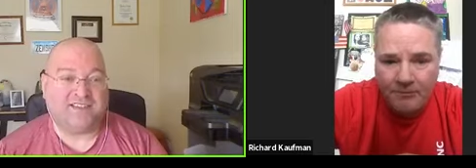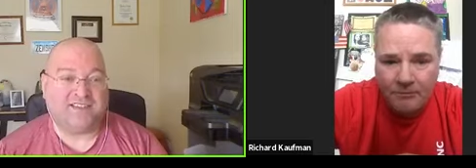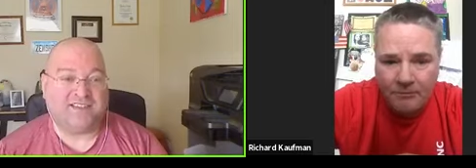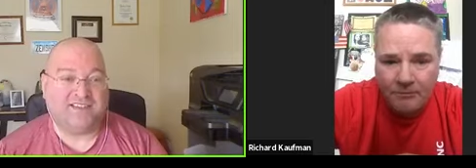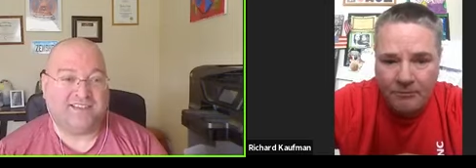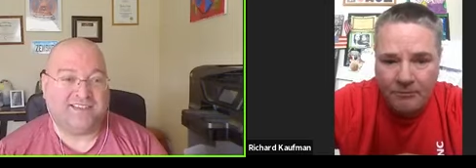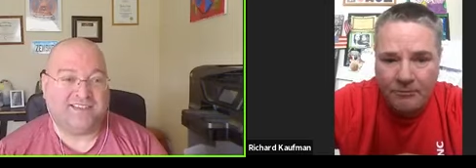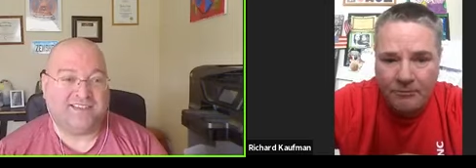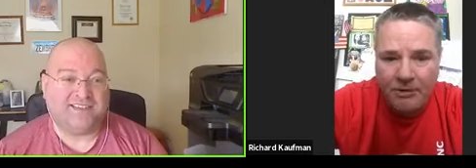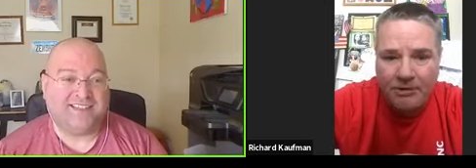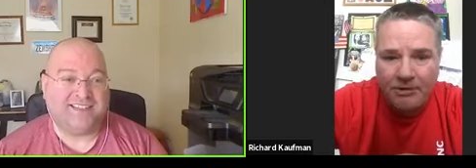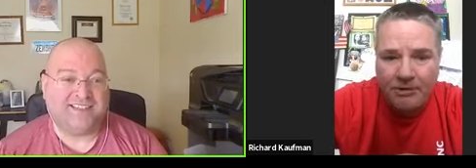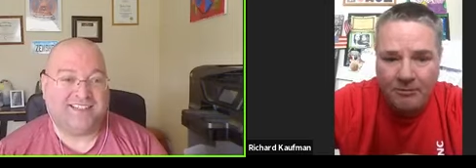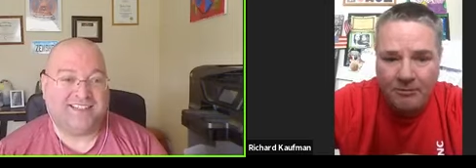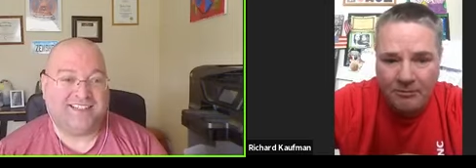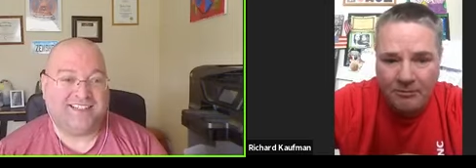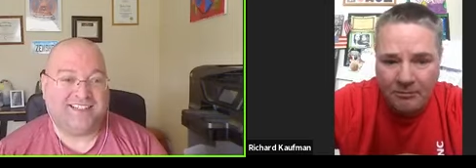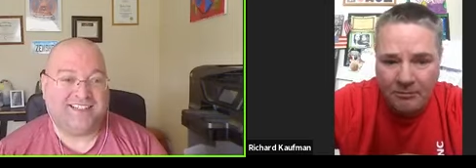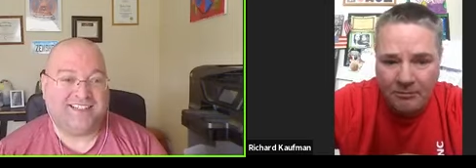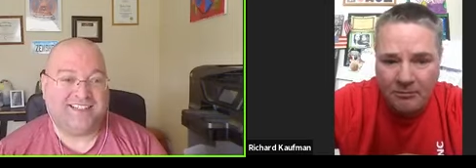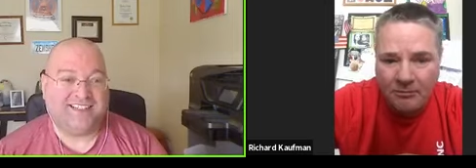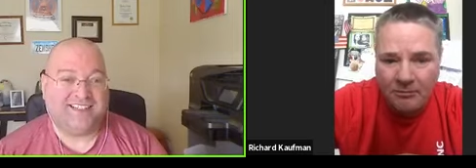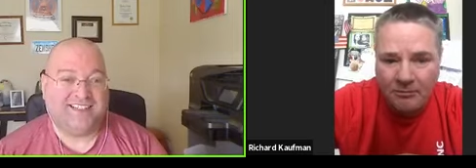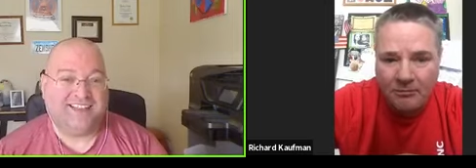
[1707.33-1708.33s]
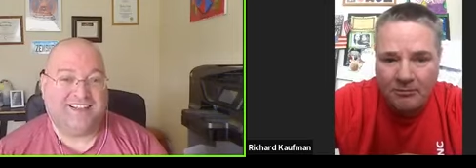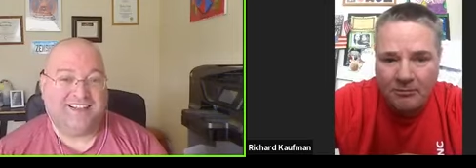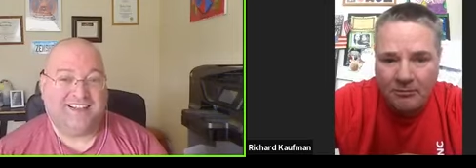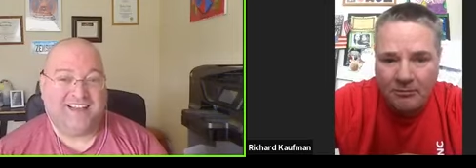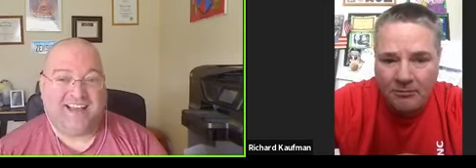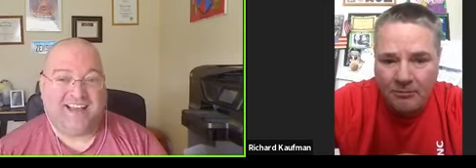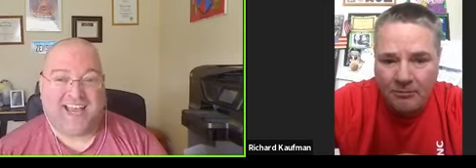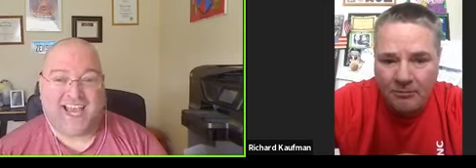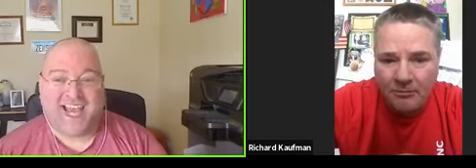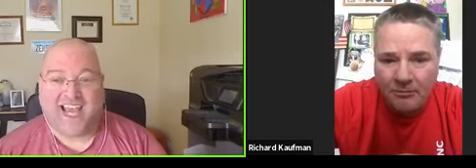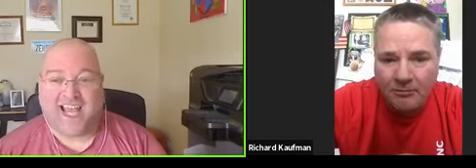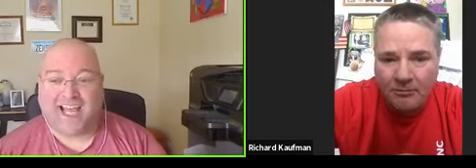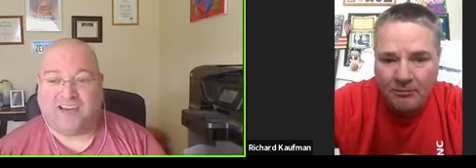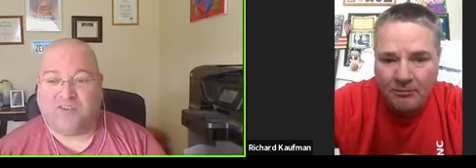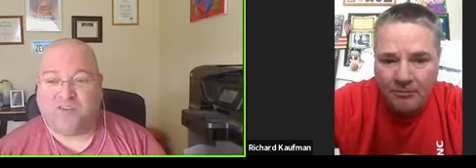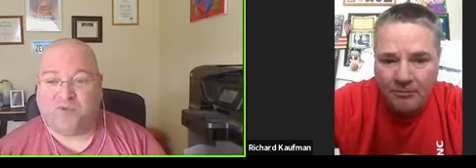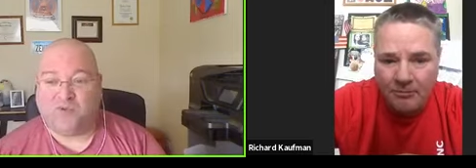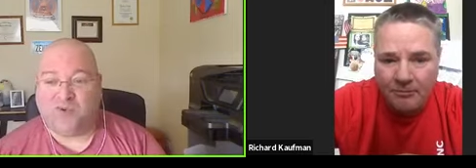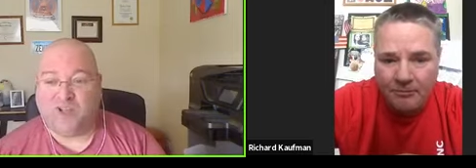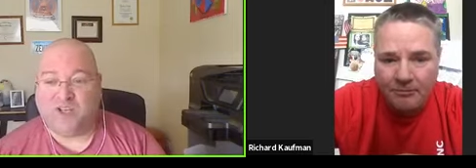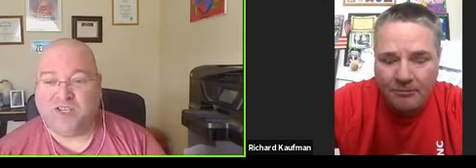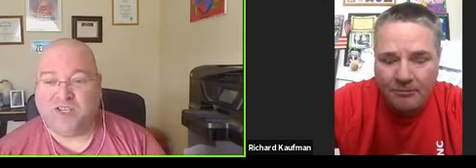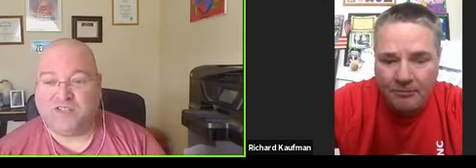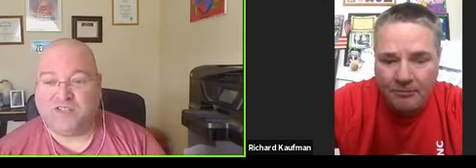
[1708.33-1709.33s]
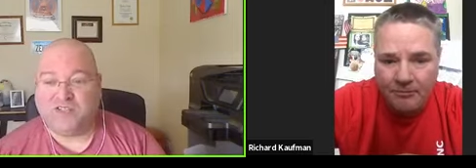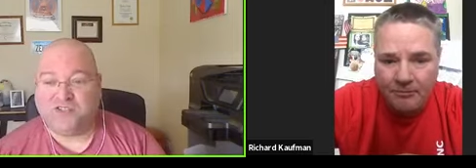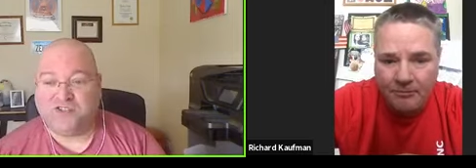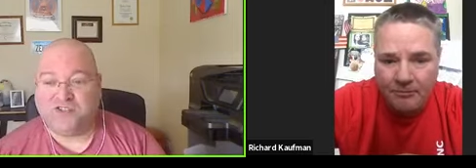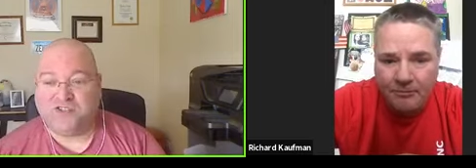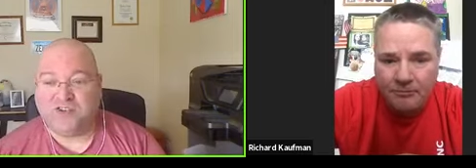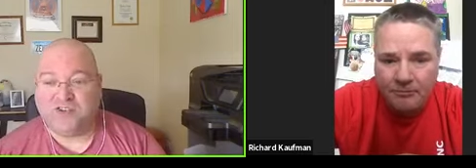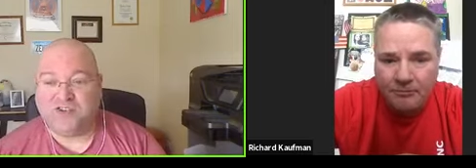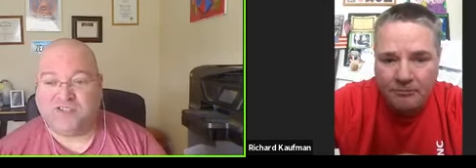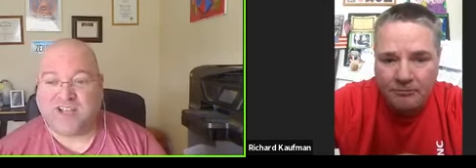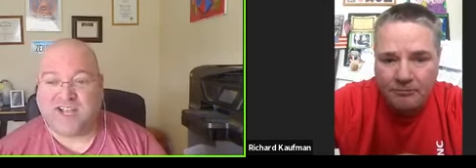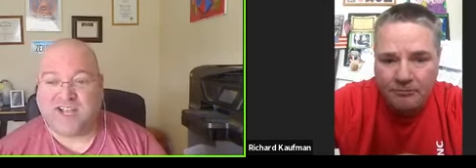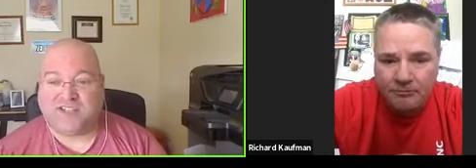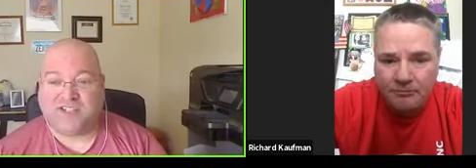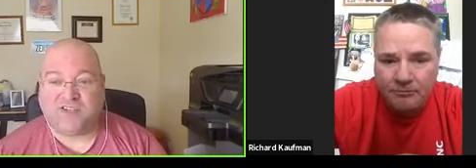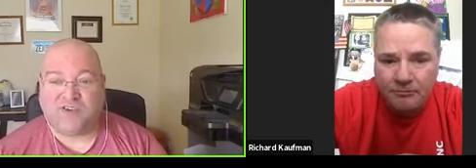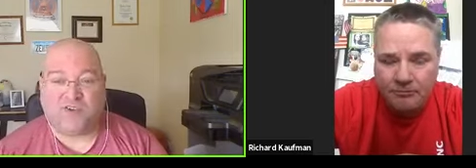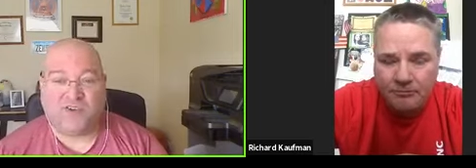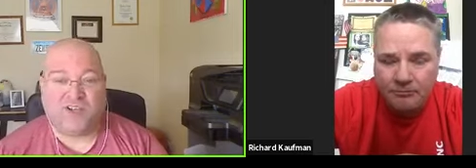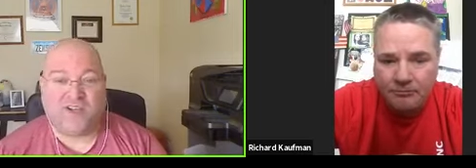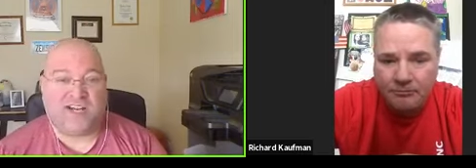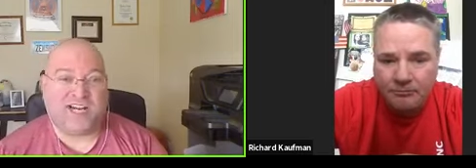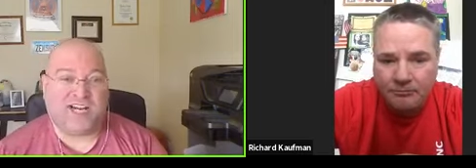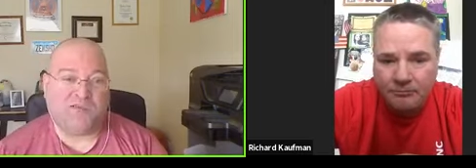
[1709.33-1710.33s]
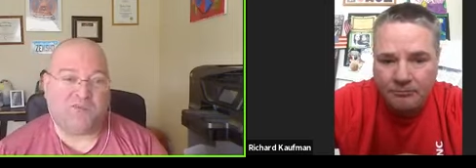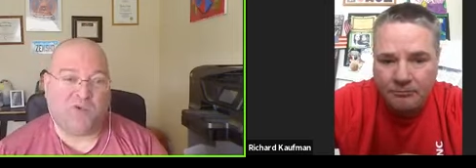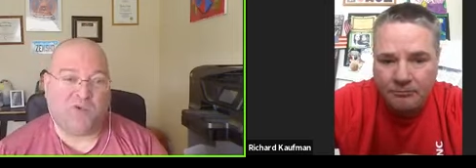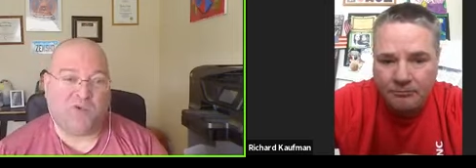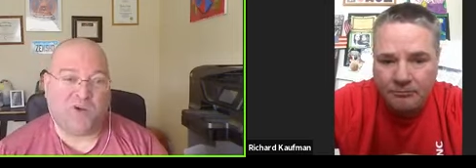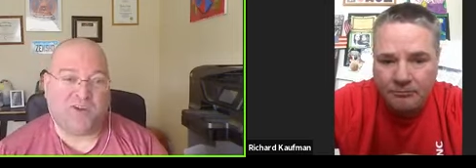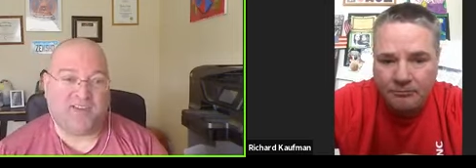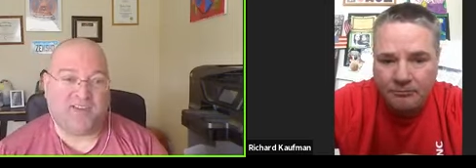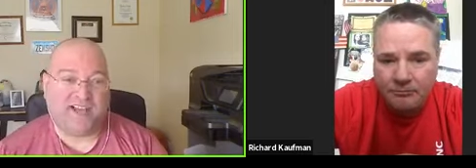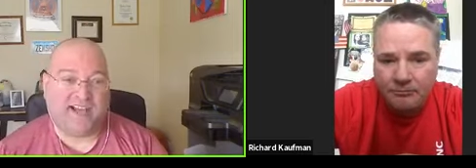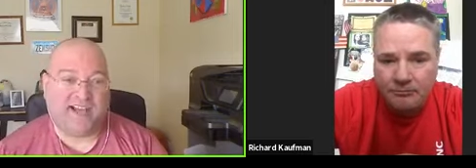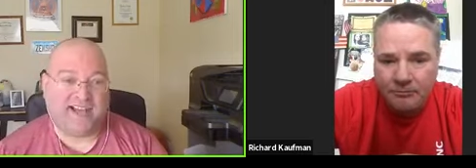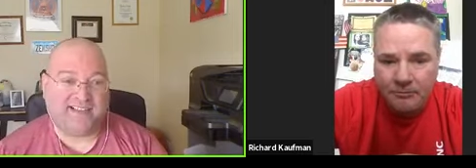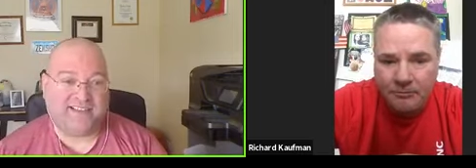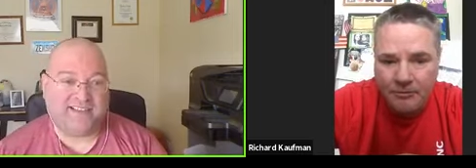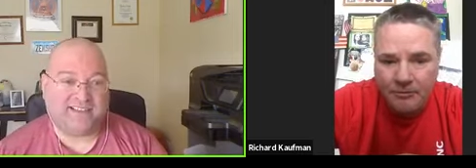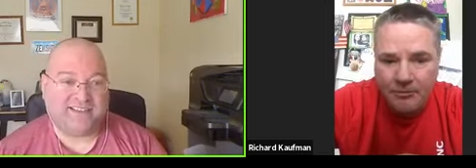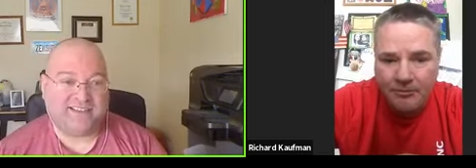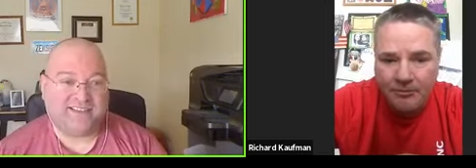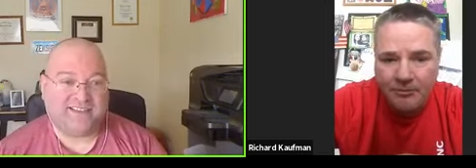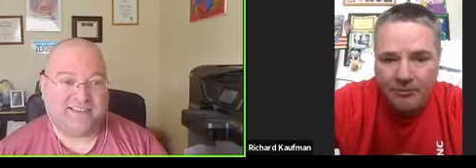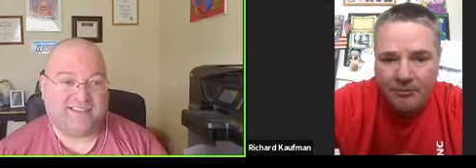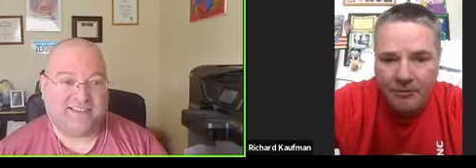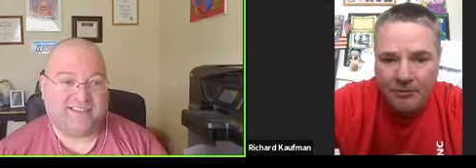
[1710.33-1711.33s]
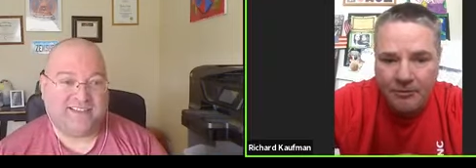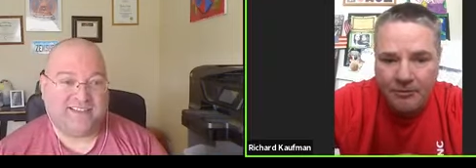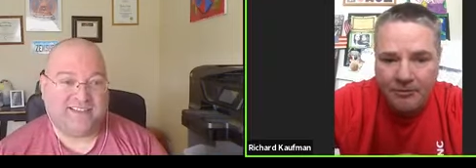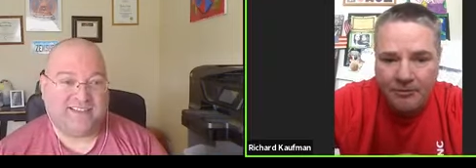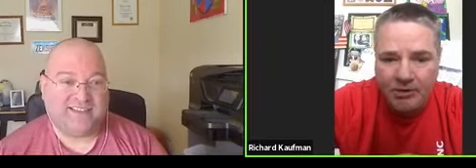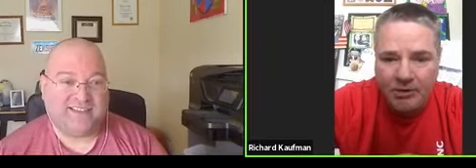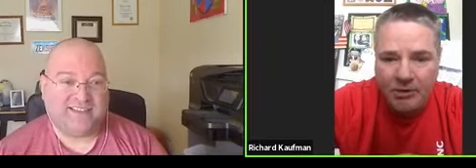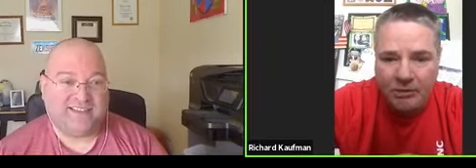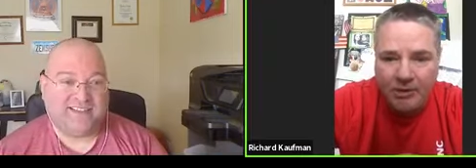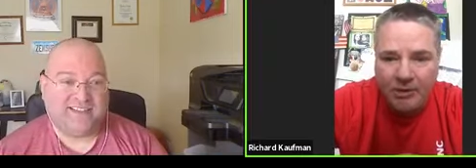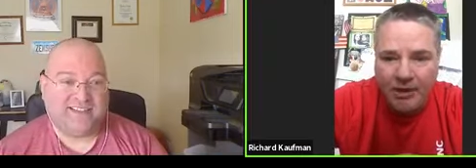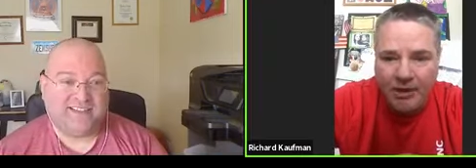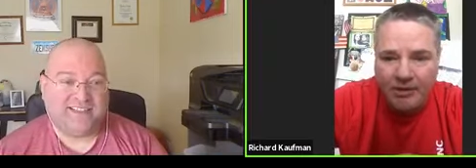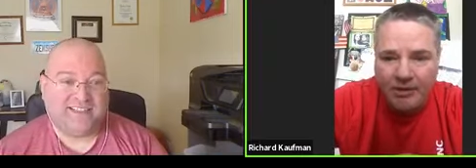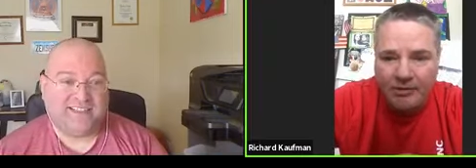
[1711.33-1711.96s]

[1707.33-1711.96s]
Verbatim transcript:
Speaker 1: Yeah.
Speaker 2: And we sure as heck don't need any more of that.
Speaker 1: So what I do